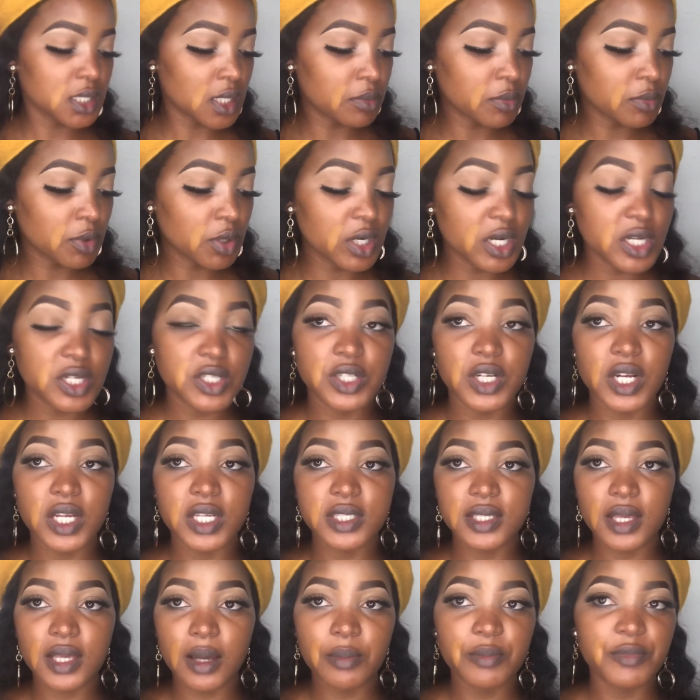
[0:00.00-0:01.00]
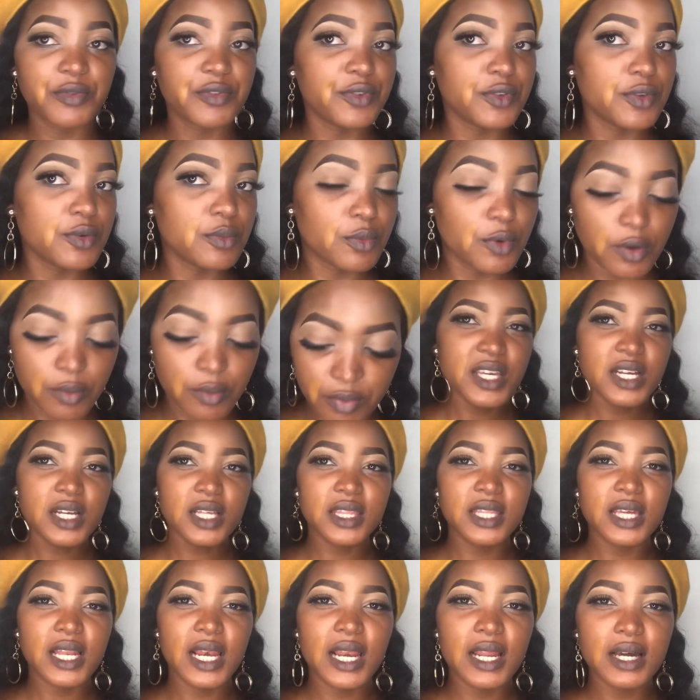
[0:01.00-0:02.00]
I'm gonna try some few more. I
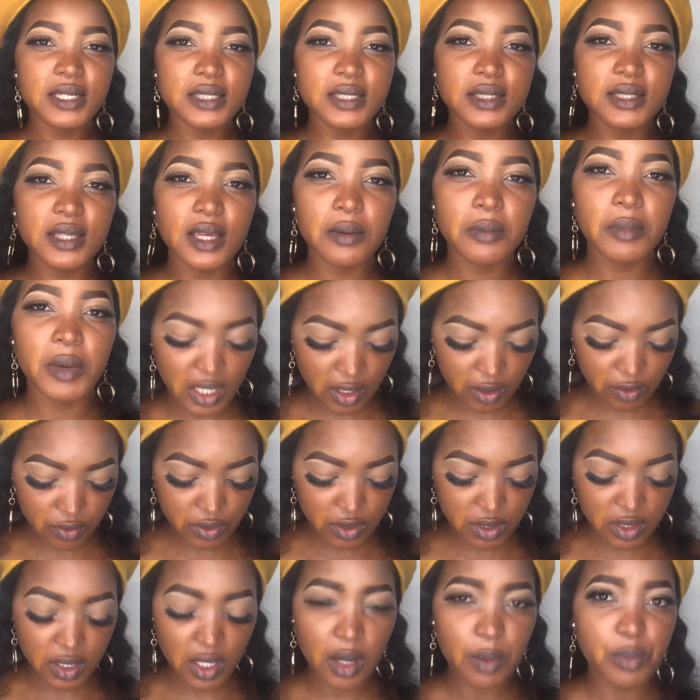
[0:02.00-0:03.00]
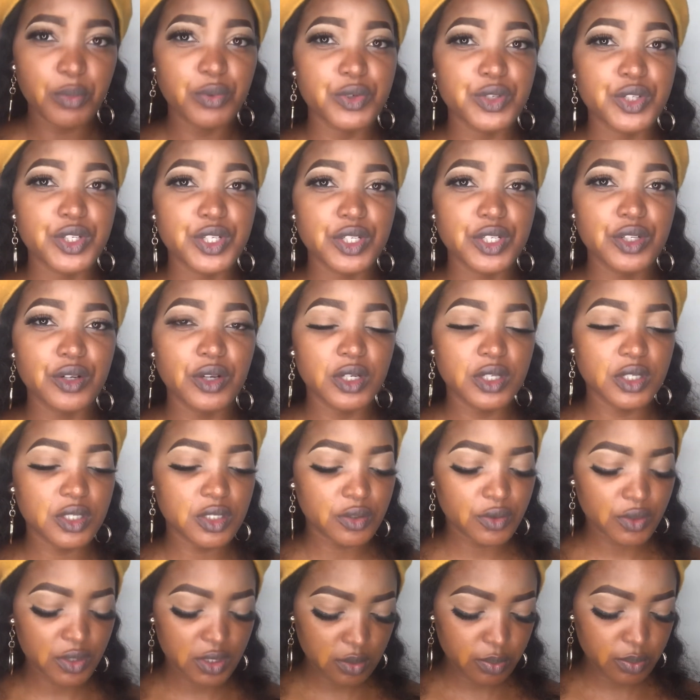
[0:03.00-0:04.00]
think the last time I used Cappuccino and
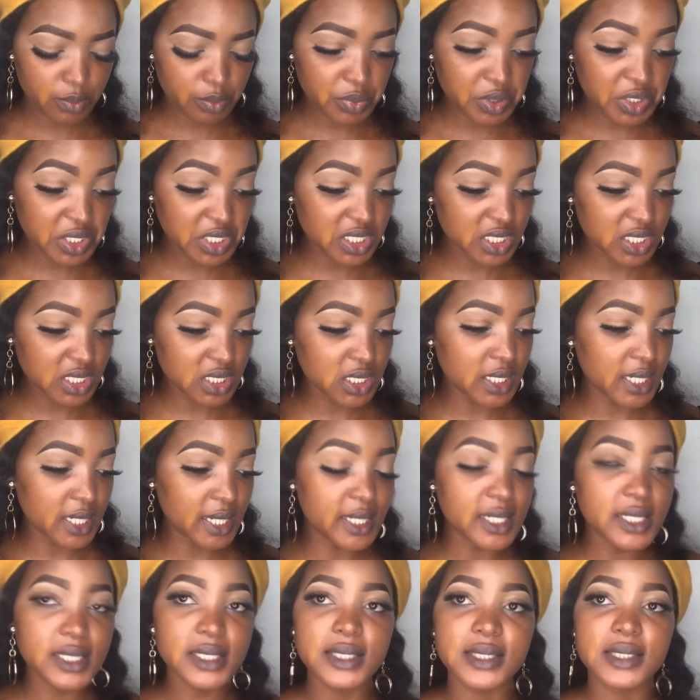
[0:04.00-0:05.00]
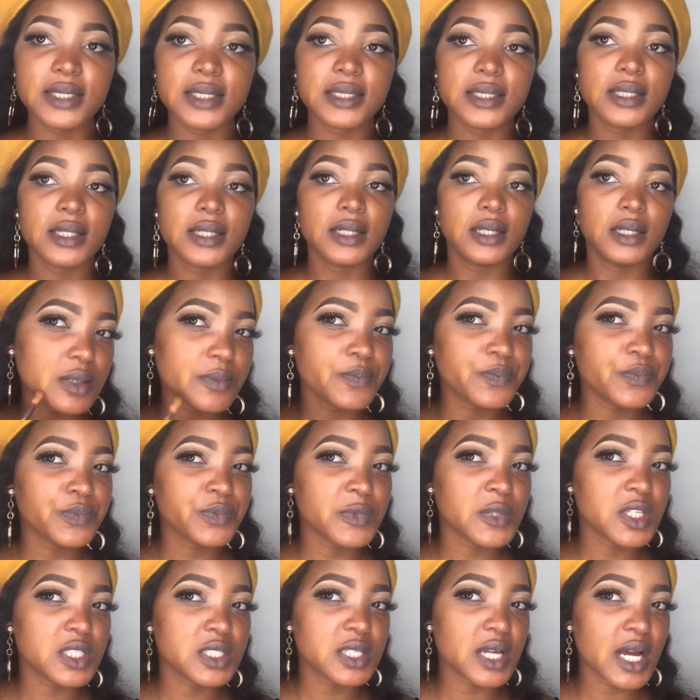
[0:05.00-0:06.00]
it was pretty nice.
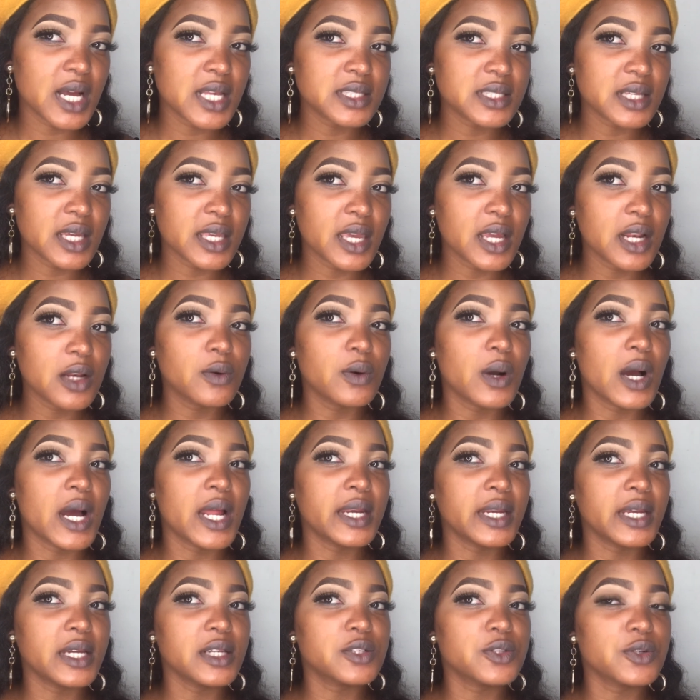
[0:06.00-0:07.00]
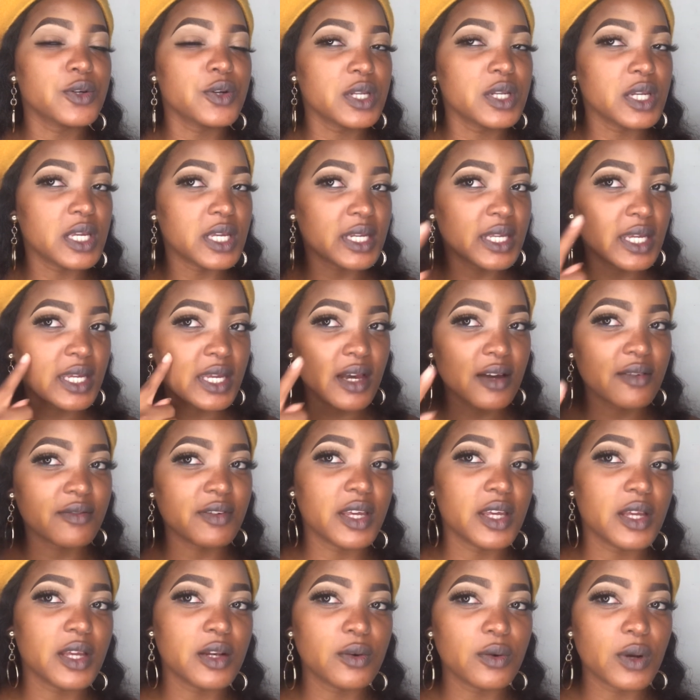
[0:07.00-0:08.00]
It has a yellow undertone and I have
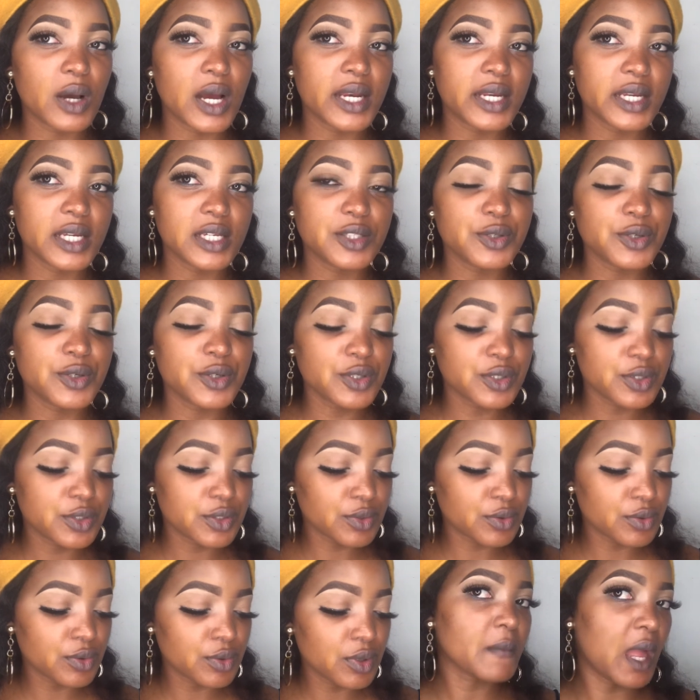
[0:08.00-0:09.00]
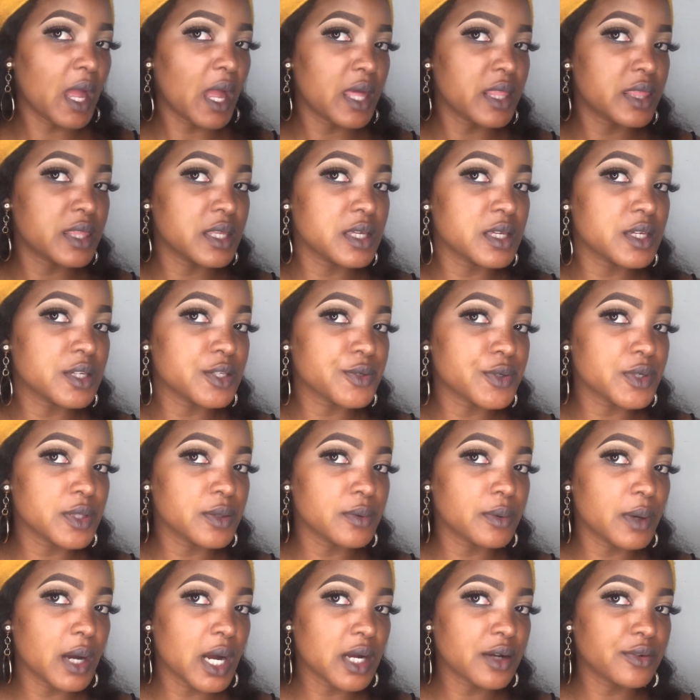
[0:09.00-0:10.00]
a yellow undertone, so I think it
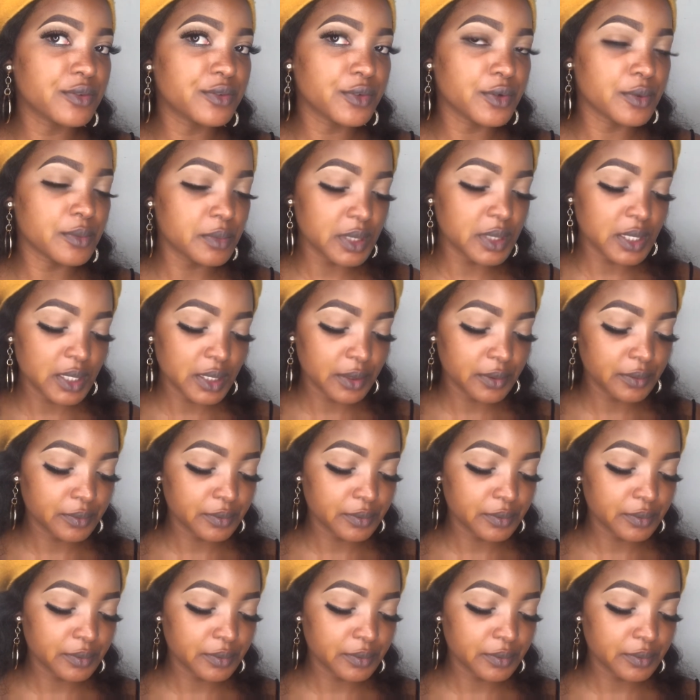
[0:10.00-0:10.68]
will work for me.